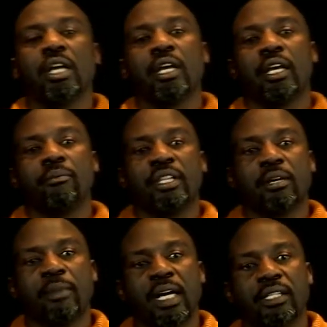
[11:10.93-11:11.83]
in
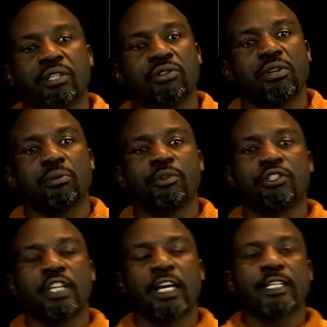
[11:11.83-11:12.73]
mathematics to
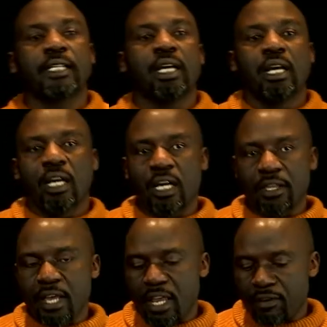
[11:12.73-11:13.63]
represent
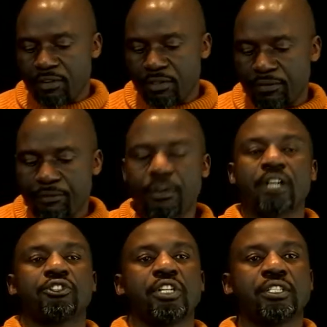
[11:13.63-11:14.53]
the inverse of a
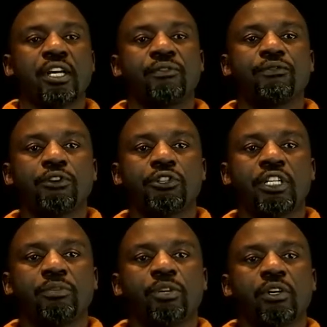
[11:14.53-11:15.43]
function. It's
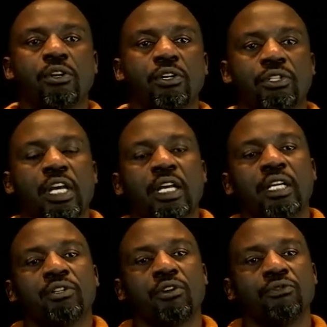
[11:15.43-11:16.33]
unfortunate because
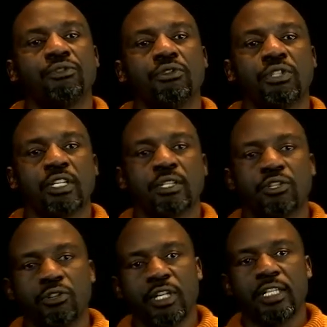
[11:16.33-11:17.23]
it confuses
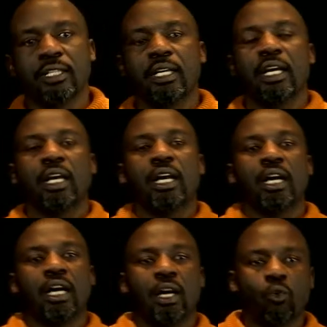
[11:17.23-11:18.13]
students
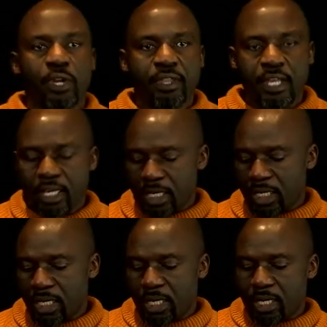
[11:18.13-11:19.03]
with the
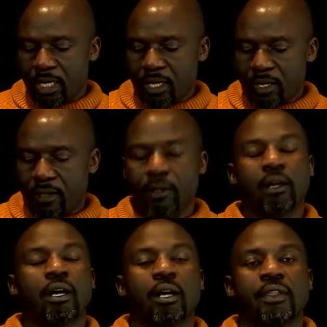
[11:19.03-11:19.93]

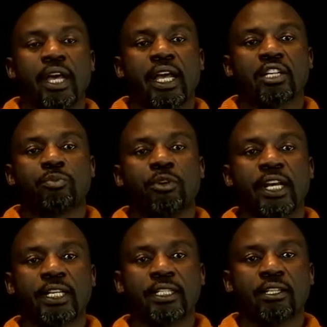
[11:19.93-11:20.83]

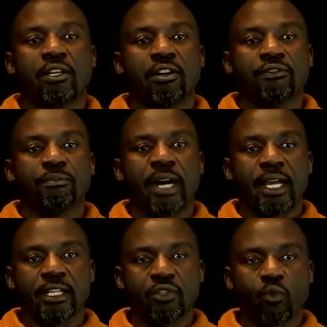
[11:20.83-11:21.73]
exponent of
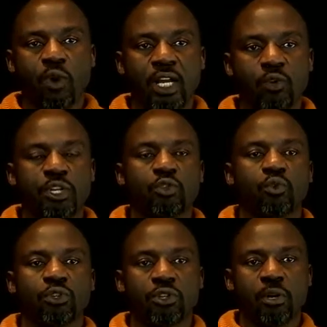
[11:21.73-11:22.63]
minus 1, which
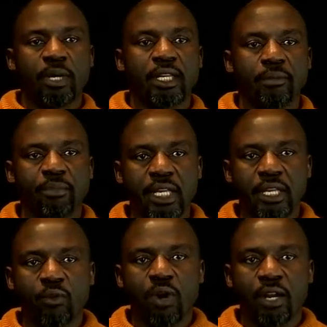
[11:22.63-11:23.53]
would normally
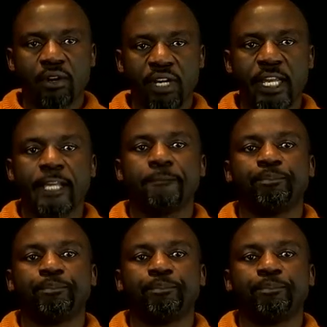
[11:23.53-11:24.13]
mean 1 over A.